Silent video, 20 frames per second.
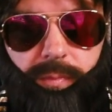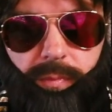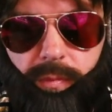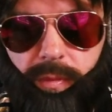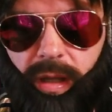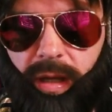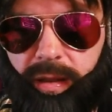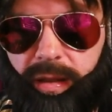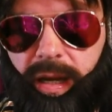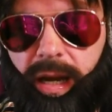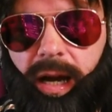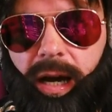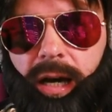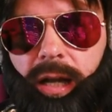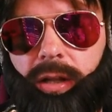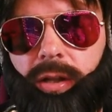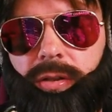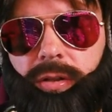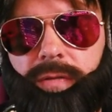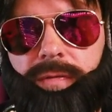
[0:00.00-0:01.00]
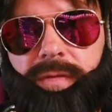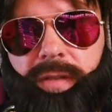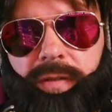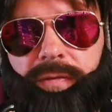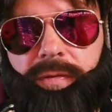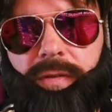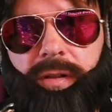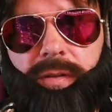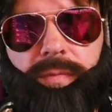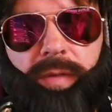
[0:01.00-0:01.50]
And there are a lot of
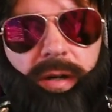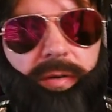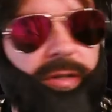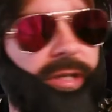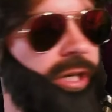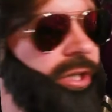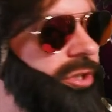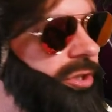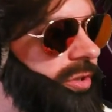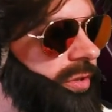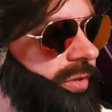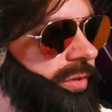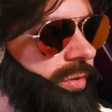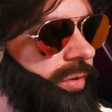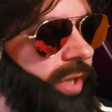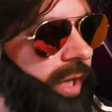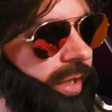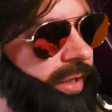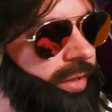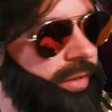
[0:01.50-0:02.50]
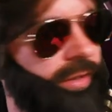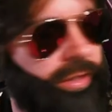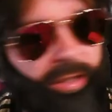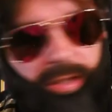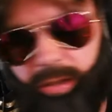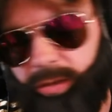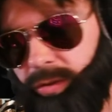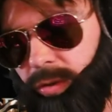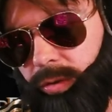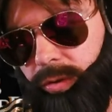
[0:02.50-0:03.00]
different variations to that,
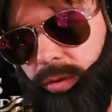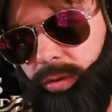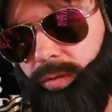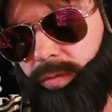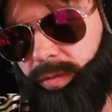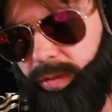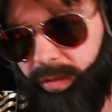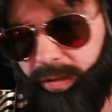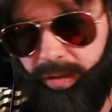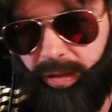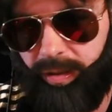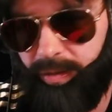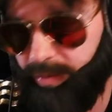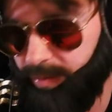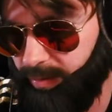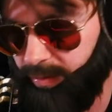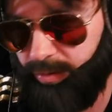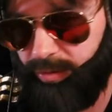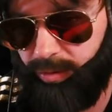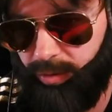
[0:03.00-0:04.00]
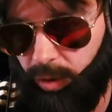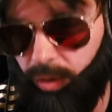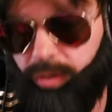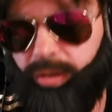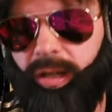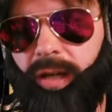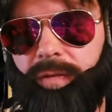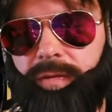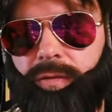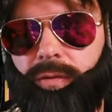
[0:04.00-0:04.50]
so you
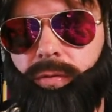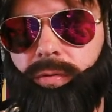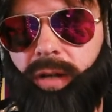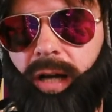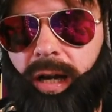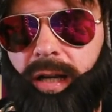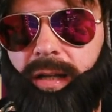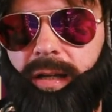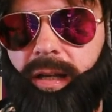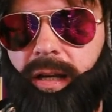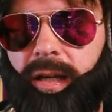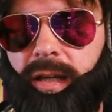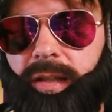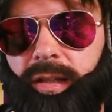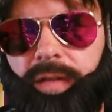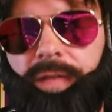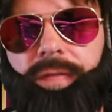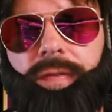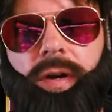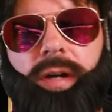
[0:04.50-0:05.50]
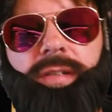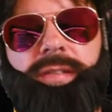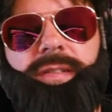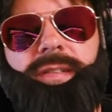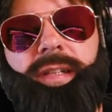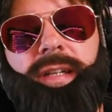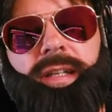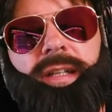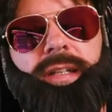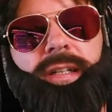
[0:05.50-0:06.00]
don't have to run the first
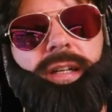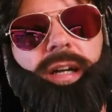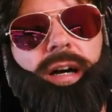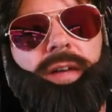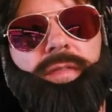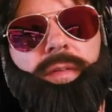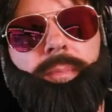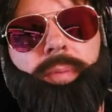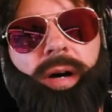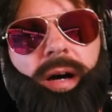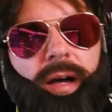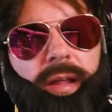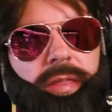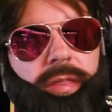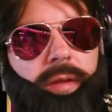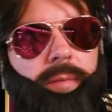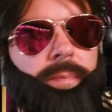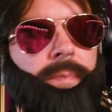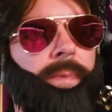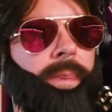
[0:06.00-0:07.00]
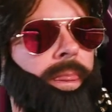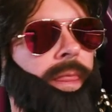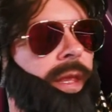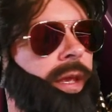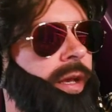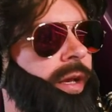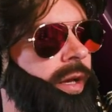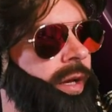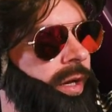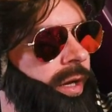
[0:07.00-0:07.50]
skill, Carve a Path.
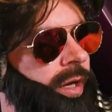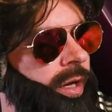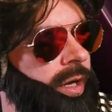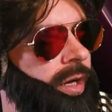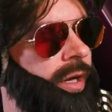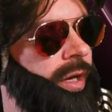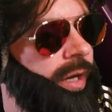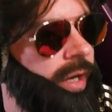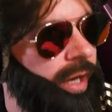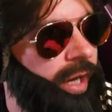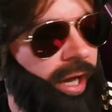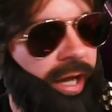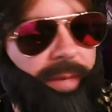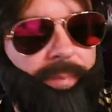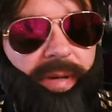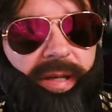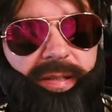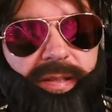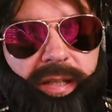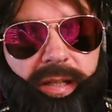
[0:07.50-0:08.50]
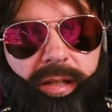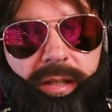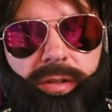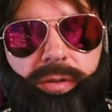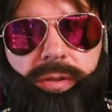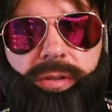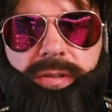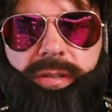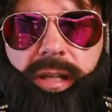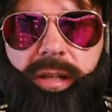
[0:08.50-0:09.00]
I basically
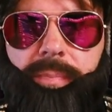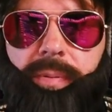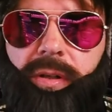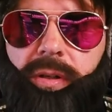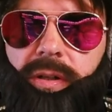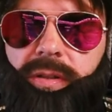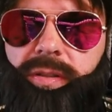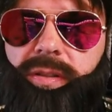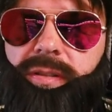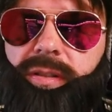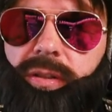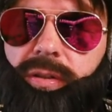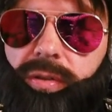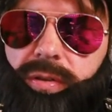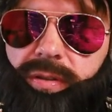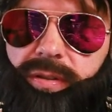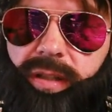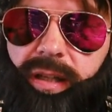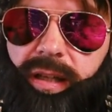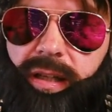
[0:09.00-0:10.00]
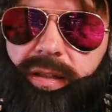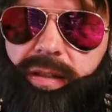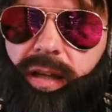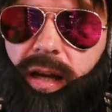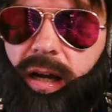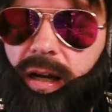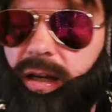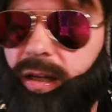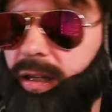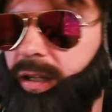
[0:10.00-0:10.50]
use that because it's a good single
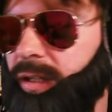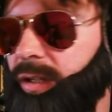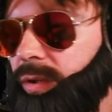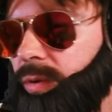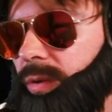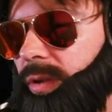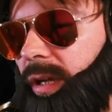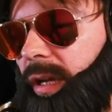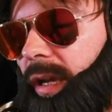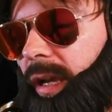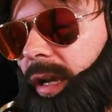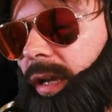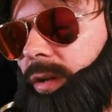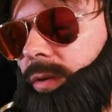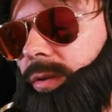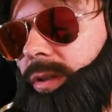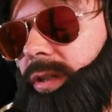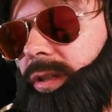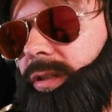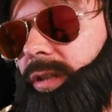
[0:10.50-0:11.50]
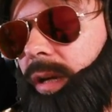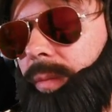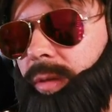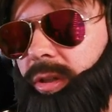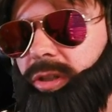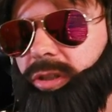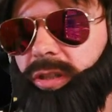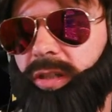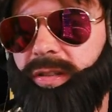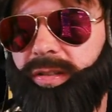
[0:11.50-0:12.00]
target and a good AoE
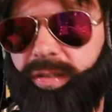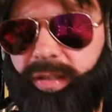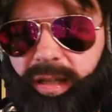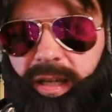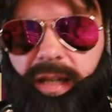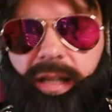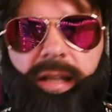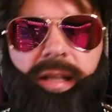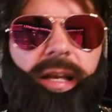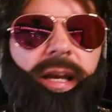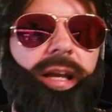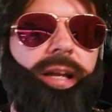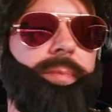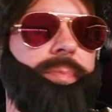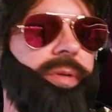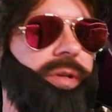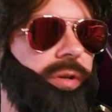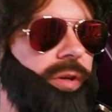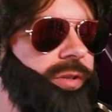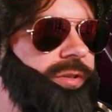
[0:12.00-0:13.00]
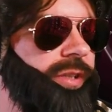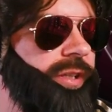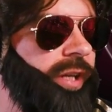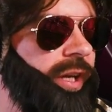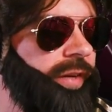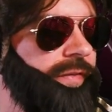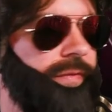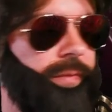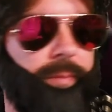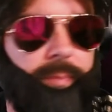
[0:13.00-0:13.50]
damage skill, and because I
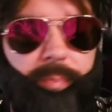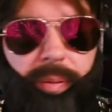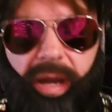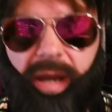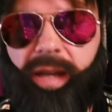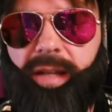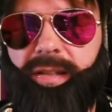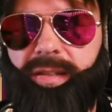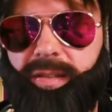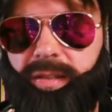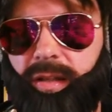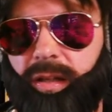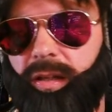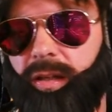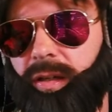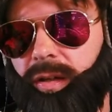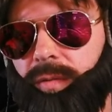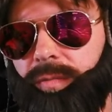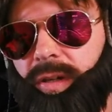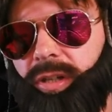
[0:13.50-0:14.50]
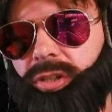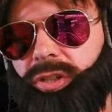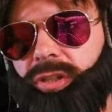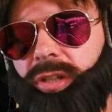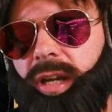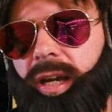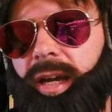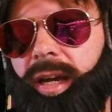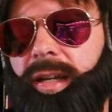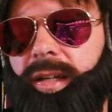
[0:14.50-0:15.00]
have pants
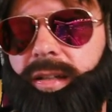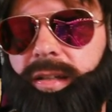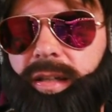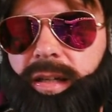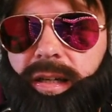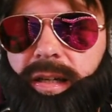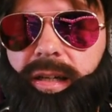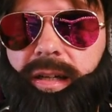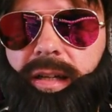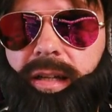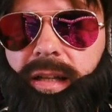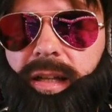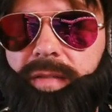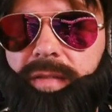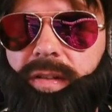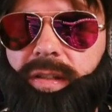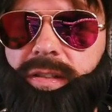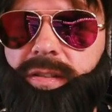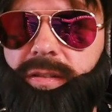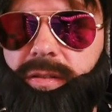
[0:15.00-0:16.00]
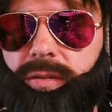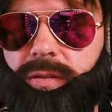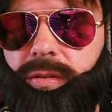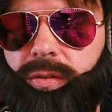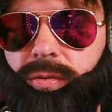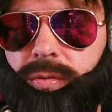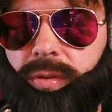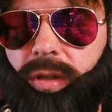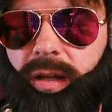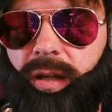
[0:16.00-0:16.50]
which add levels
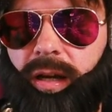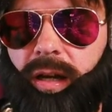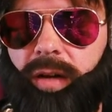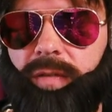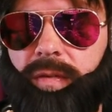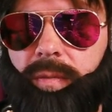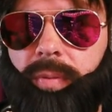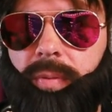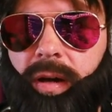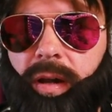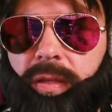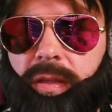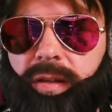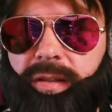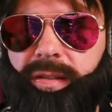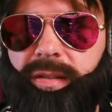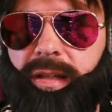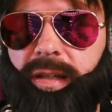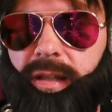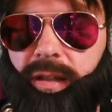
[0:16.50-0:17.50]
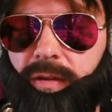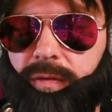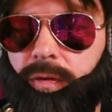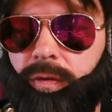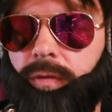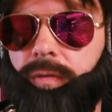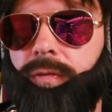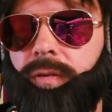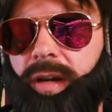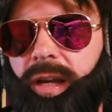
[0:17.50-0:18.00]
to the Carve a Path skill
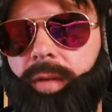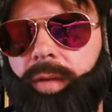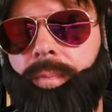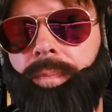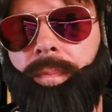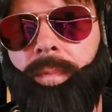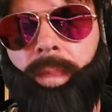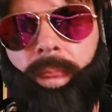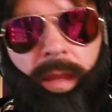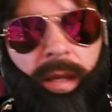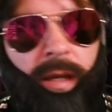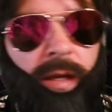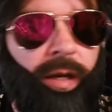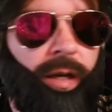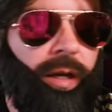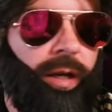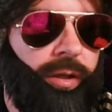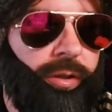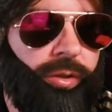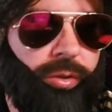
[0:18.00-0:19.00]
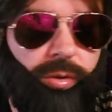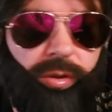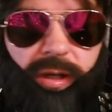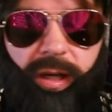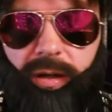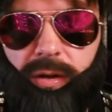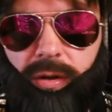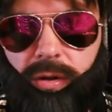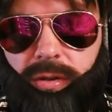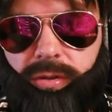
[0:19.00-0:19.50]
for free. You
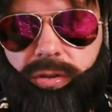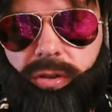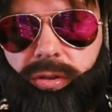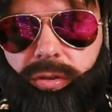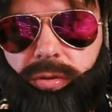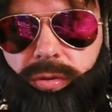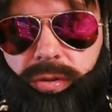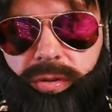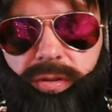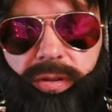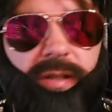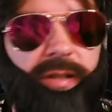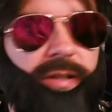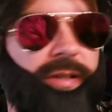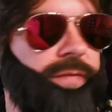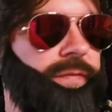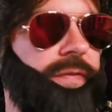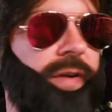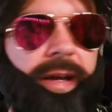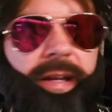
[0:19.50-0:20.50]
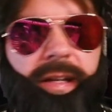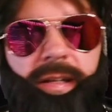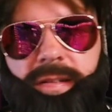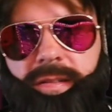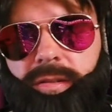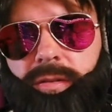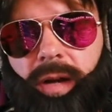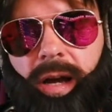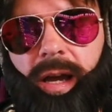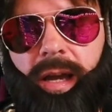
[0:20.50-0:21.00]
can also use the Final
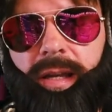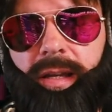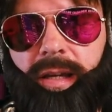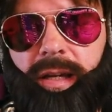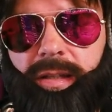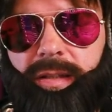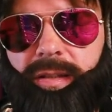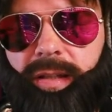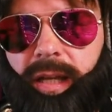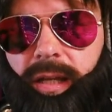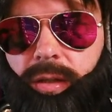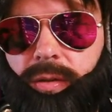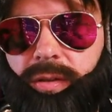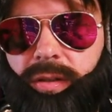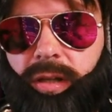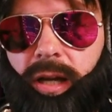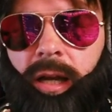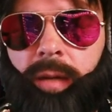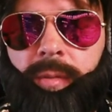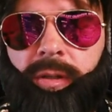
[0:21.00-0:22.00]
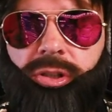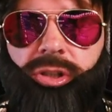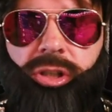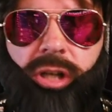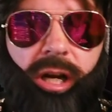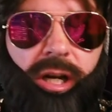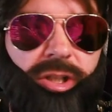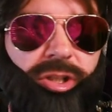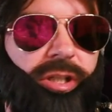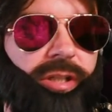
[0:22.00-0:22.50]
Strike and take your time and
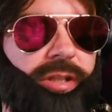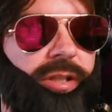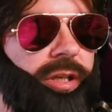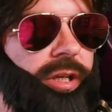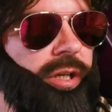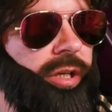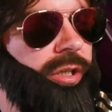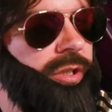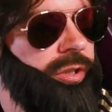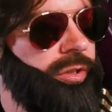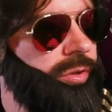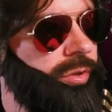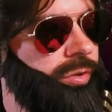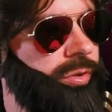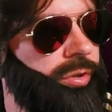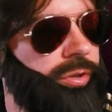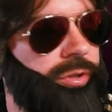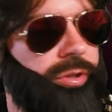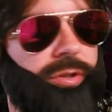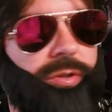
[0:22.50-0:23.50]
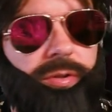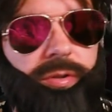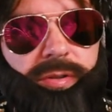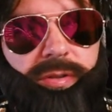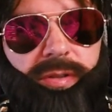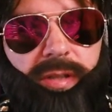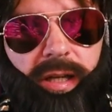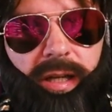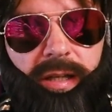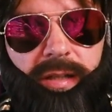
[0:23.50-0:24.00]
charge it. You could
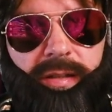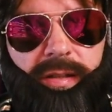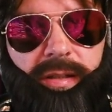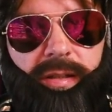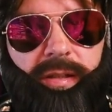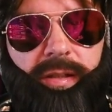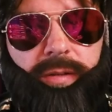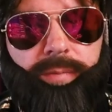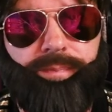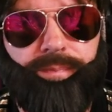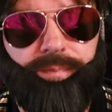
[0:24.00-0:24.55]
use the